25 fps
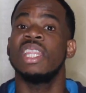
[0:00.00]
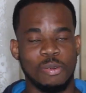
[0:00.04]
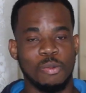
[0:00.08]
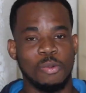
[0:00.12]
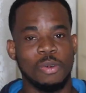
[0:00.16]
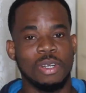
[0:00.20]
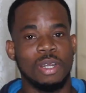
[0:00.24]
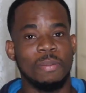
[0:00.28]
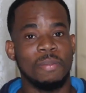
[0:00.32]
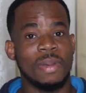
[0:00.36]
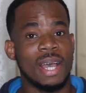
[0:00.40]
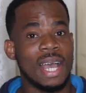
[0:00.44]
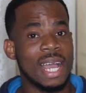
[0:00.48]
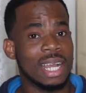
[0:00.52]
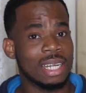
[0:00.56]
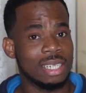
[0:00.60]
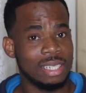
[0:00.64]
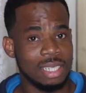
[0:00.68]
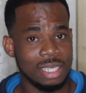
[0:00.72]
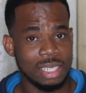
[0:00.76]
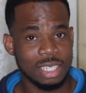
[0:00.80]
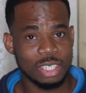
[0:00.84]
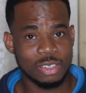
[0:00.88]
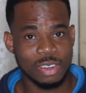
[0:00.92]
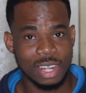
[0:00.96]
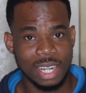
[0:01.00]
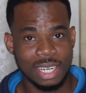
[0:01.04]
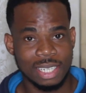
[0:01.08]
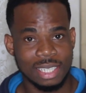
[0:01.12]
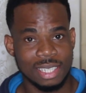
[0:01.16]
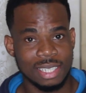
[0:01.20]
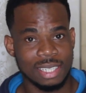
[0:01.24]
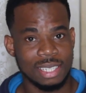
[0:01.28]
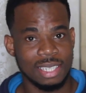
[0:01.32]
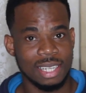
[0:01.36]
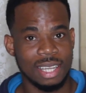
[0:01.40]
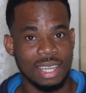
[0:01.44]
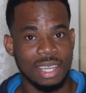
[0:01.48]
What I'm actually trying
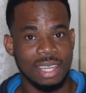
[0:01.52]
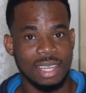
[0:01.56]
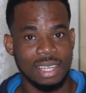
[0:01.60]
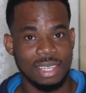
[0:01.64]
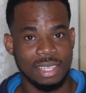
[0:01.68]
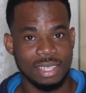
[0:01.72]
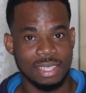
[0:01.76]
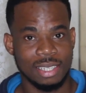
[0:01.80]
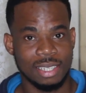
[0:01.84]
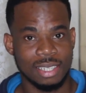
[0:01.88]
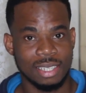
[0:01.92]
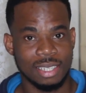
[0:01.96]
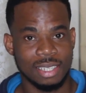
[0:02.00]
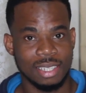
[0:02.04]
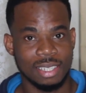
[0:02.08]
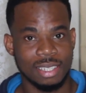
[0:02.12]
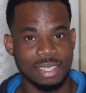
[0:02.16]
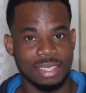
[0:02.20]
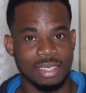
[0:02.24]
to say is,